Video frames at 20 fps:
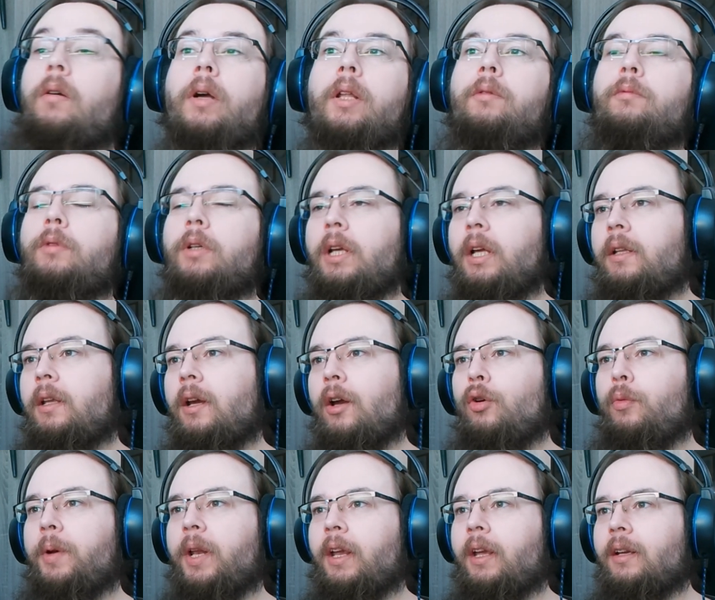Oh, and we're
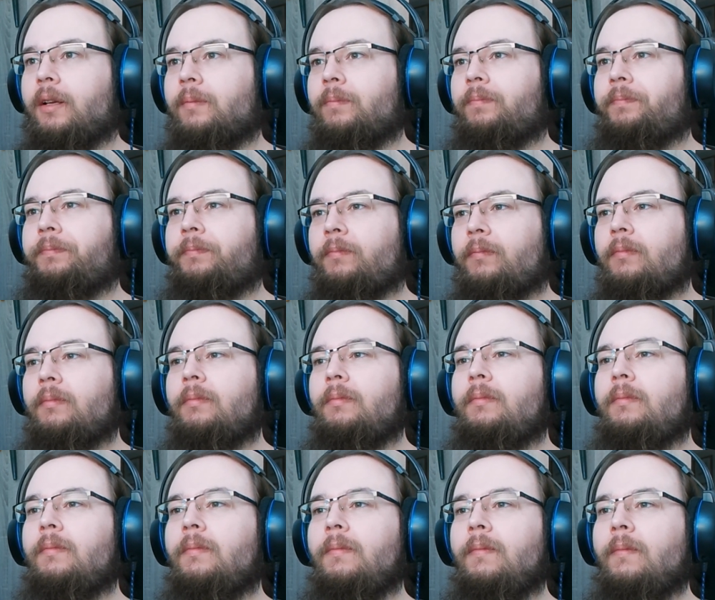getting opening.
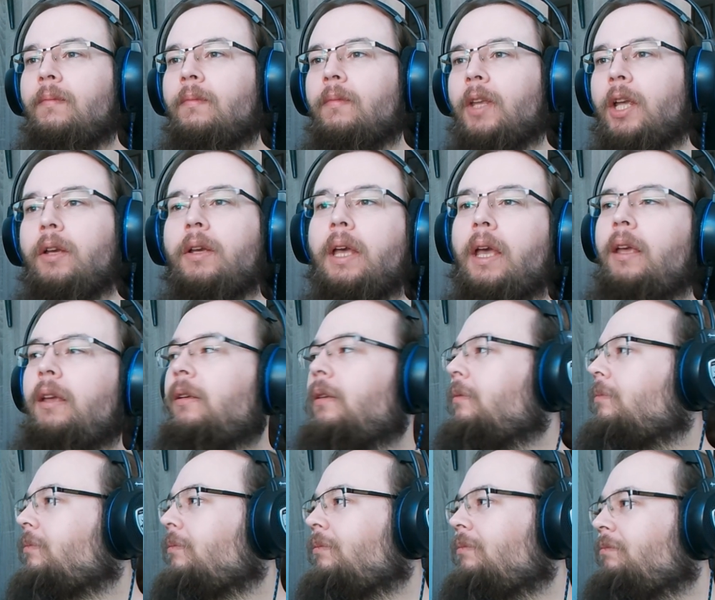Okay,
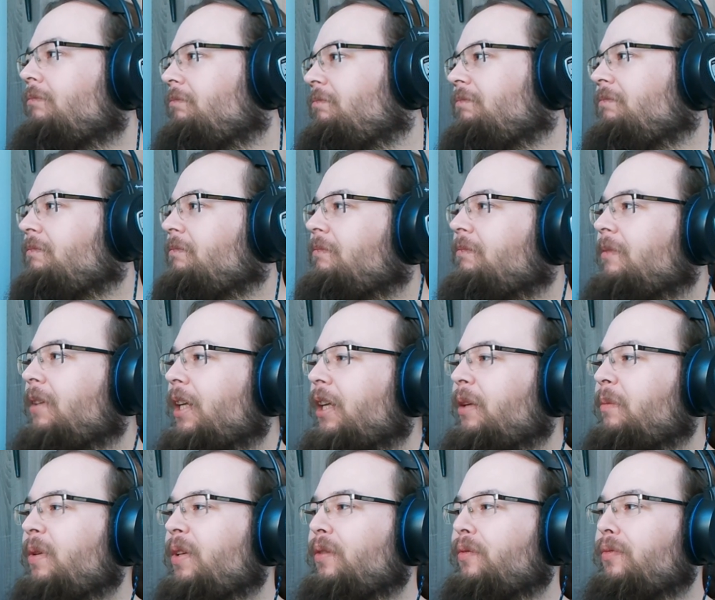yeah. A
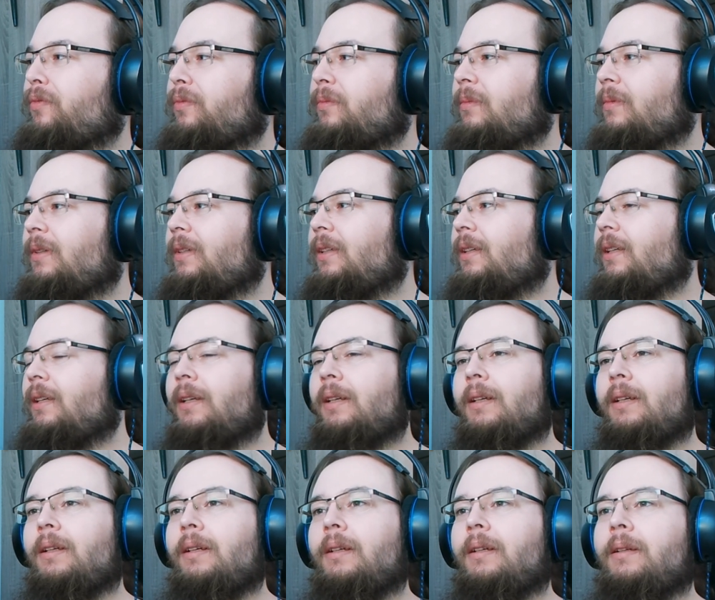little bit of...
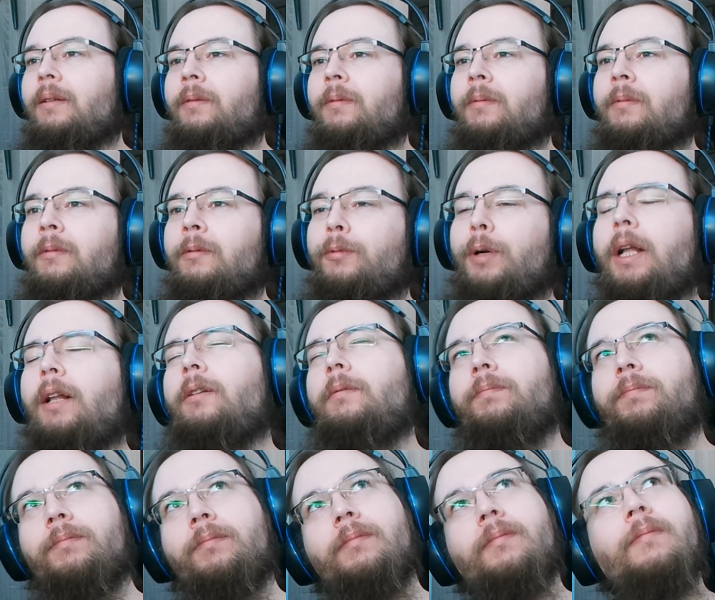
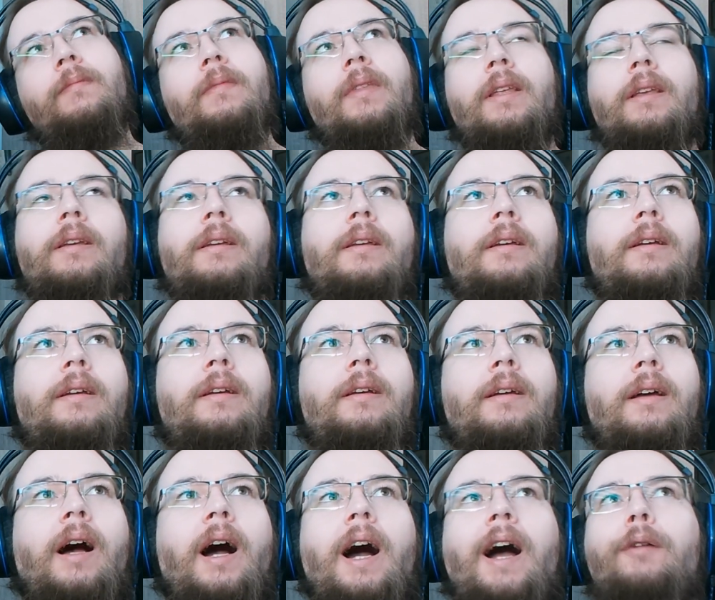Well,
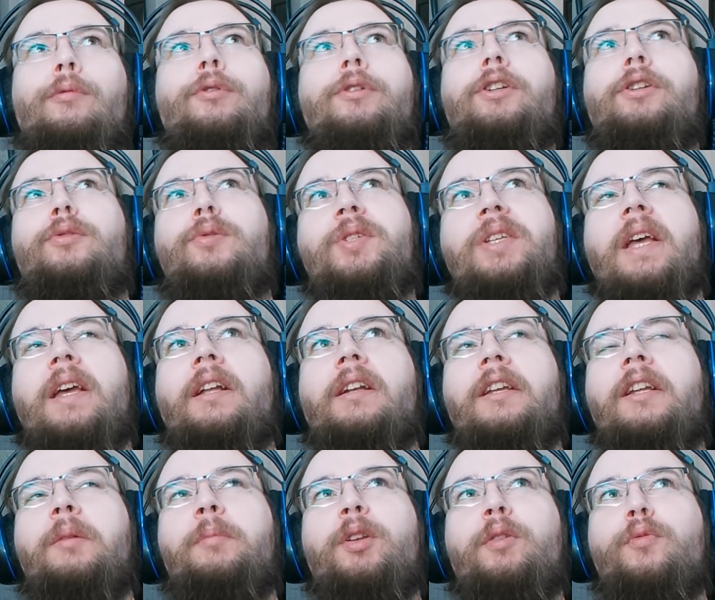I wanted to say
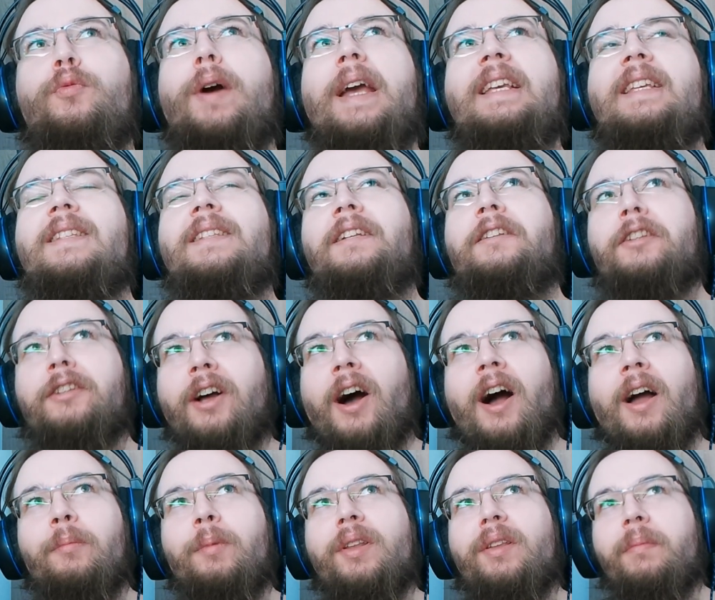a little bit of wasted
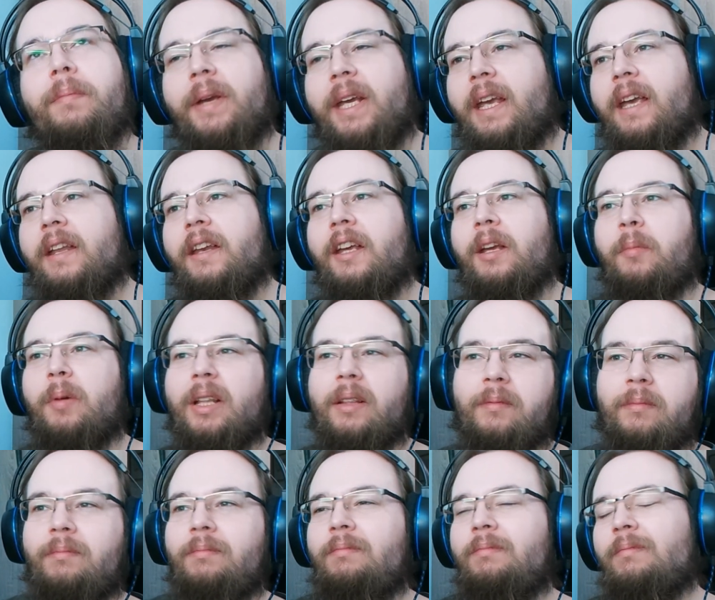time at the beginning,
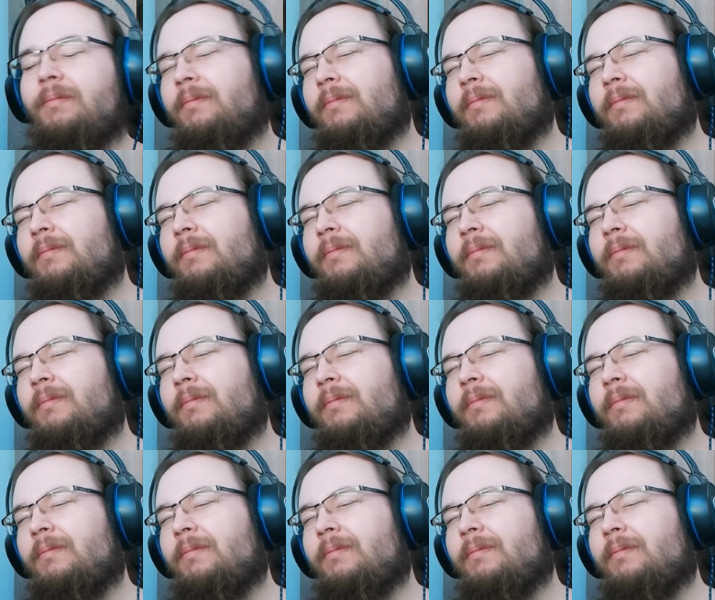but